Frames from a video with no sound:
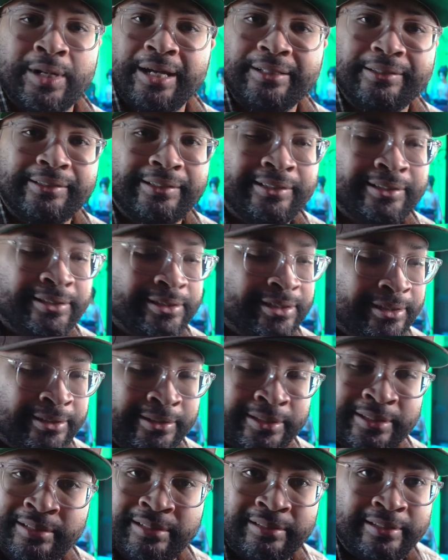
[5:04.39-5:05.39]
out there and
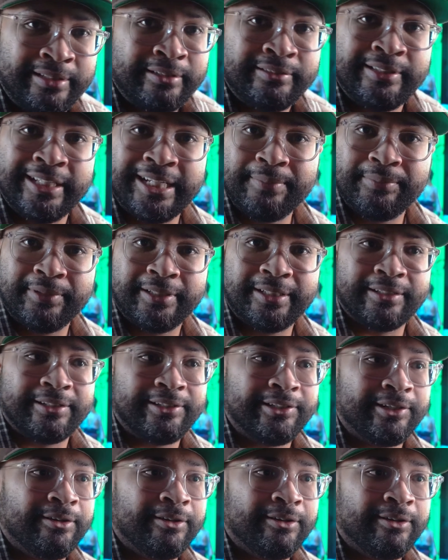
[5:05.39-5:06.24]
did the damn thing.